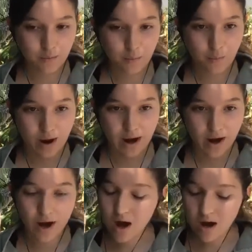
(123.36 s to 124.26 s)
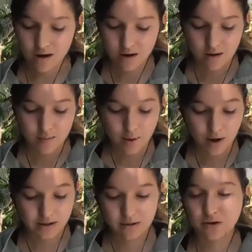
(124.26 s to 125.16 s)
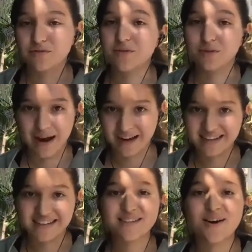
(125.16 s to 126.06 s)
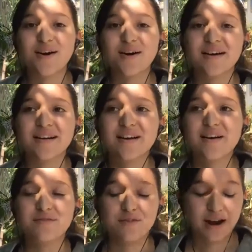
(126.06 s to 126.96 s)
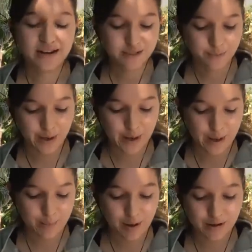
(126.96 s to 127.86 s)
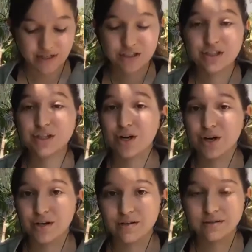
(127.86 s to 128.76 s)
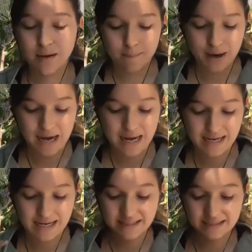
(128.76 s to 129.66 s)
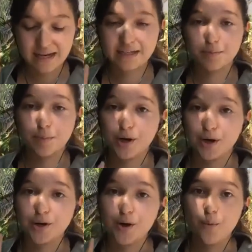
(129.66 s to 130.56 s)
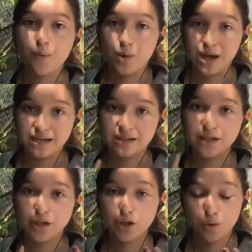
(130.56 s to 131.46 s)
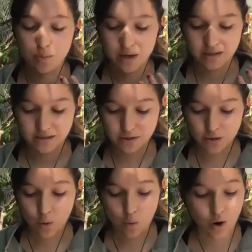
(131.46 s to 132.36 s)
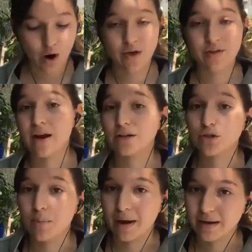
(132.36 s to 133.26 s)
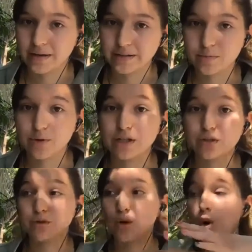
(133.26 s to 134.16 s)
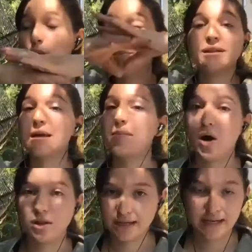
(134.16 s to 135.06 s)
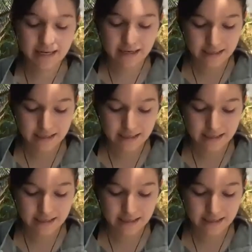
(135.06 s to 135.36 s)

where varieties where pollination occurs by insect, bird, wind, humans, or other natural mechanisms, right? So it's openly pollinated.